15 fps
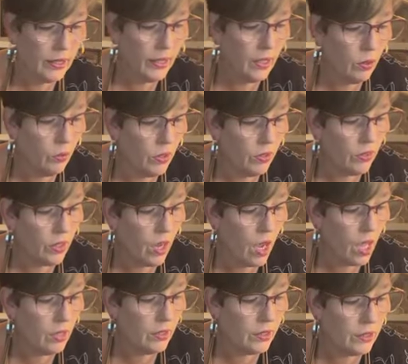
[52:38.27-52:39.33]
on here with
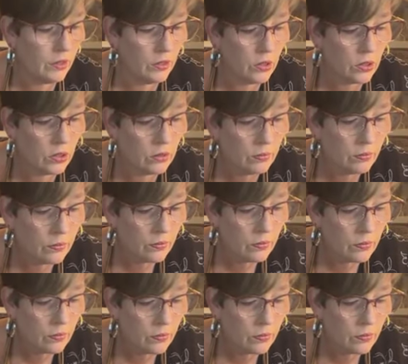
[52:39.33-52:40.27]
colors.